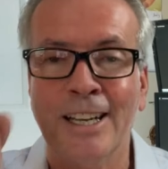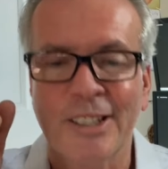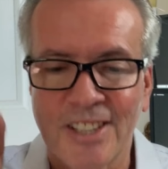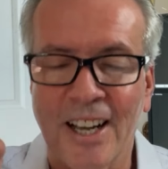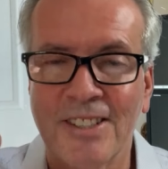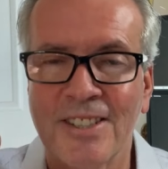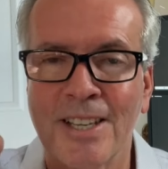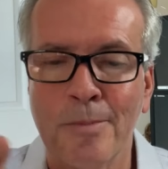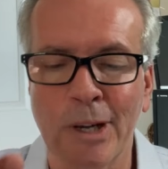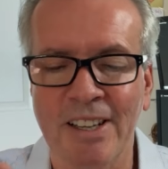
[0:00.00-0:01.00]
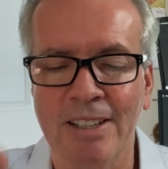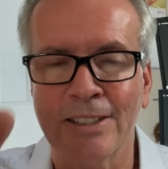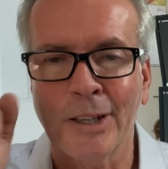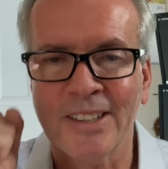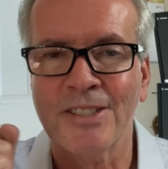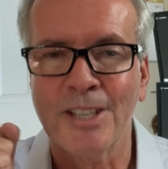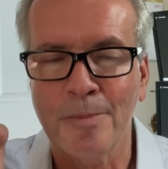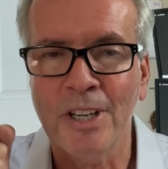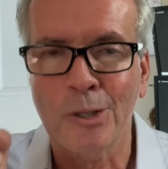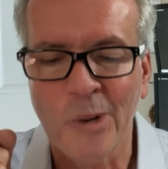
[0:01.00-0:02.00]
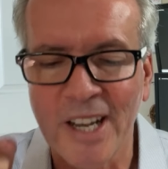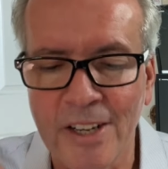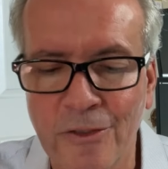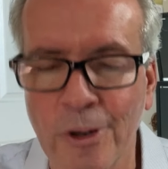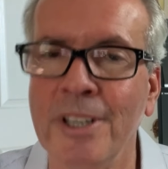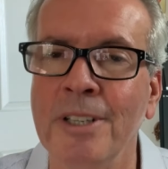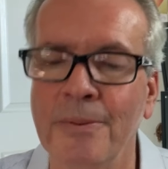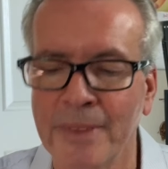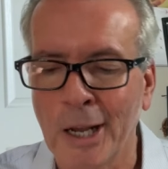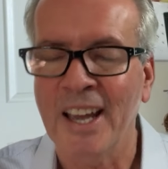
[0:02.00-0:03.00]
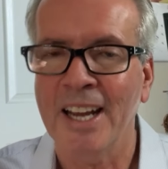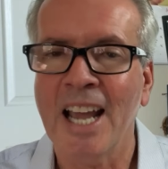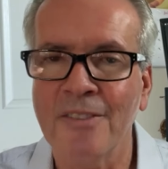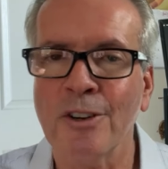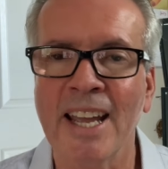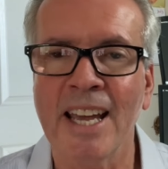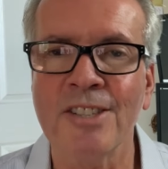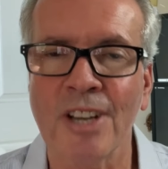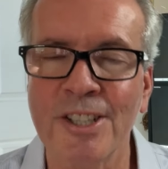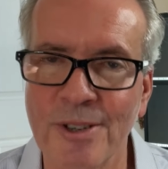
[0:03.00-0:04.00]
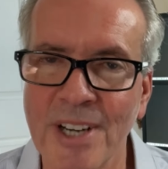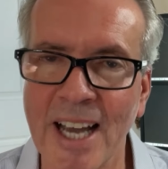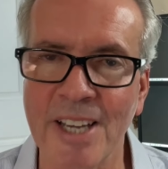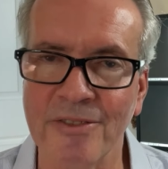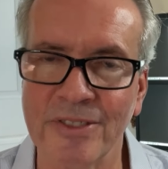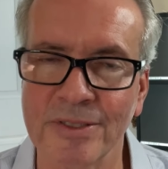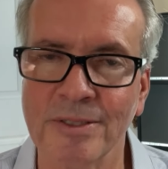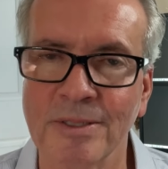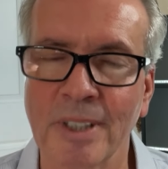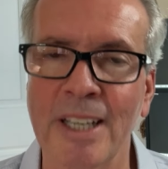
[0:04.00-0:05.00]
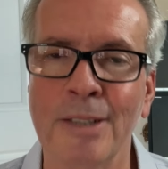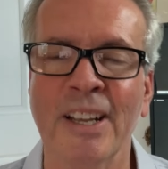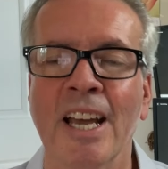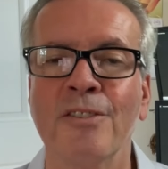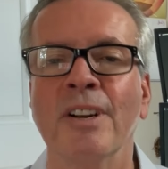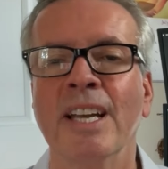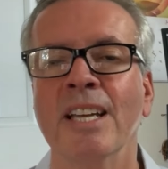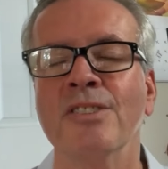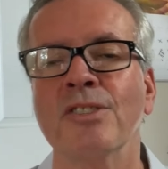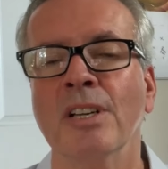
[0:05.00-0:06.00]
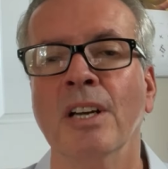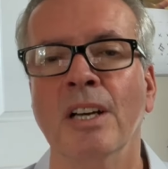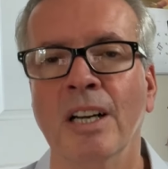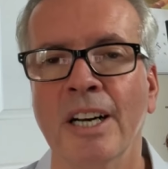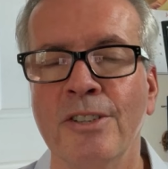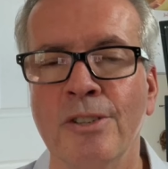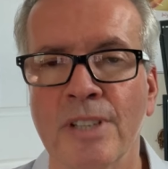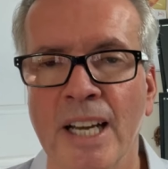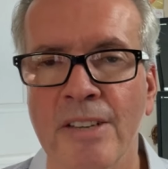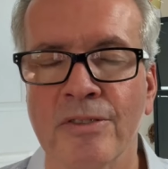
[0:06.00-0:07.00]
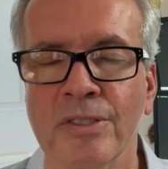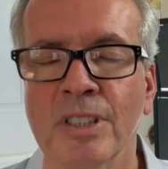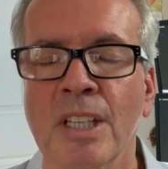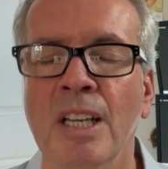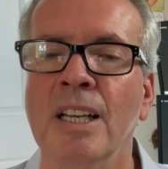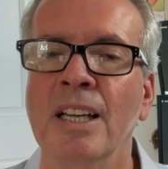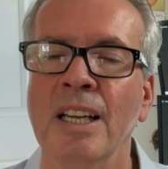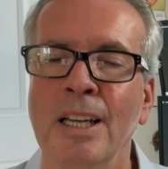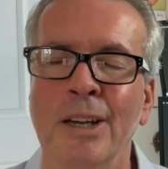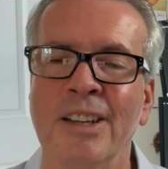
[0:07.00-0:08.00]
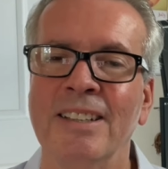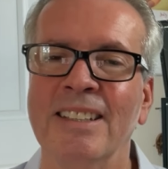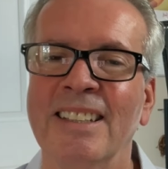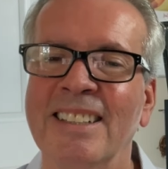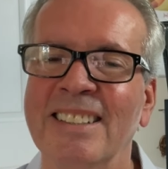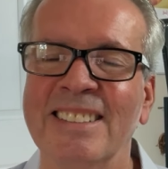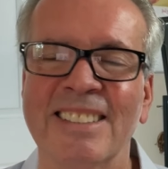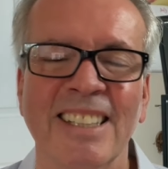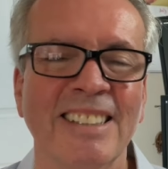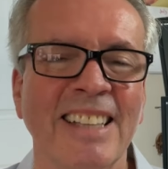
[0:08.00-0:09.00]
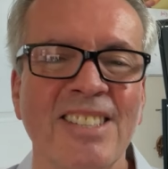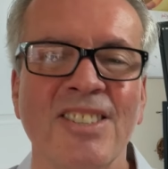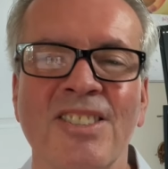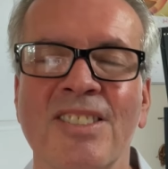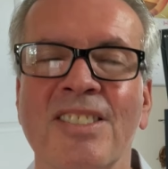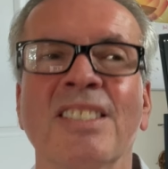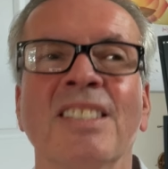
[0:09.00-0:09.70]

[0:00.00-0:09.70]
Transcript: talk to somebody, talk to somebody who's waiting for you, and have your hands on your knife, right? Have your hands on your knife. And and so that just,